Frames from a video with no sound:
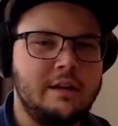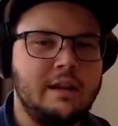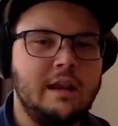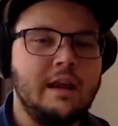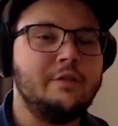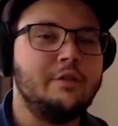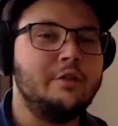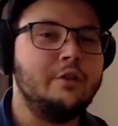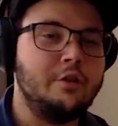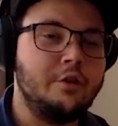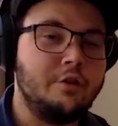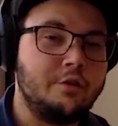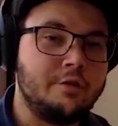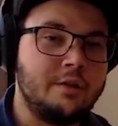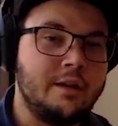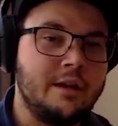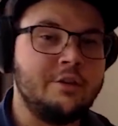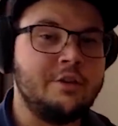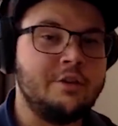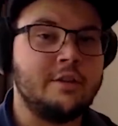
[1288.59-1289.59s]
And you have another
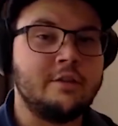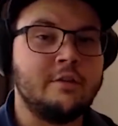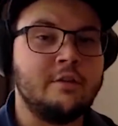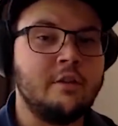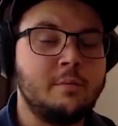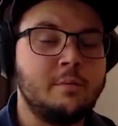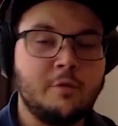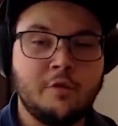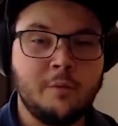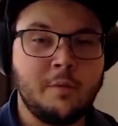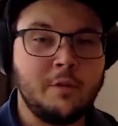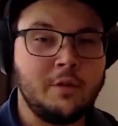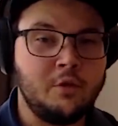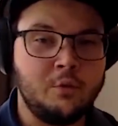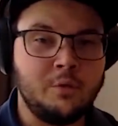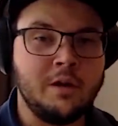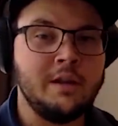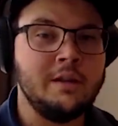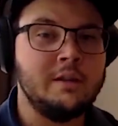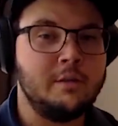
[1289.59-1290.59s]
strategy that's not performing
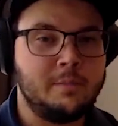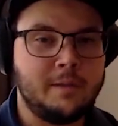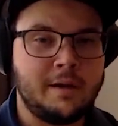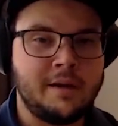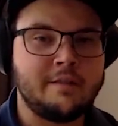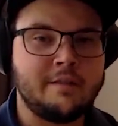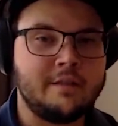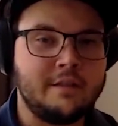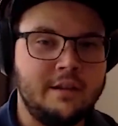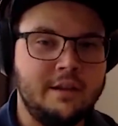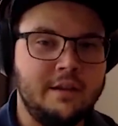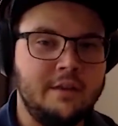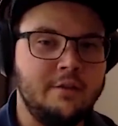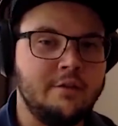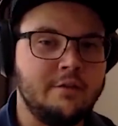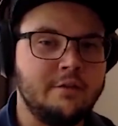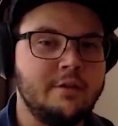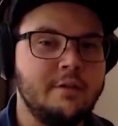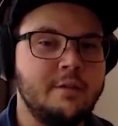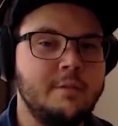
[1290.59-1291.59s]
too well in the past ten
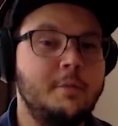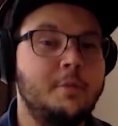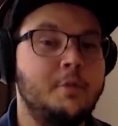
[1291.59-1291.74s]
years,